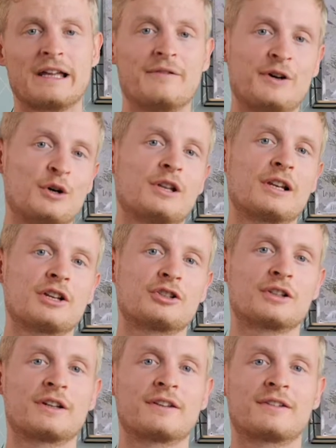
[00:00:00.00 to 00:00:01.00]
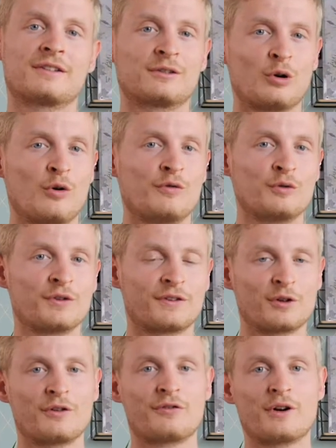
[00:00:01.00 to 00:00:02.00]
and very delicious tofu
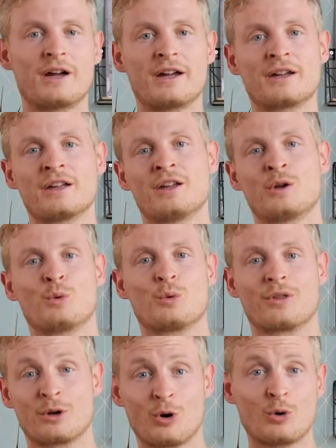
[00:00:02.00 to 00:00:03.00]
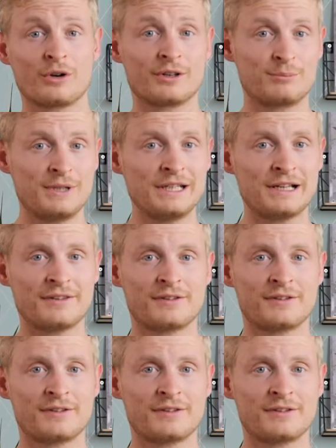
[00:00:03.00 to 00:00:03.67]
stir fry with a coconut peanut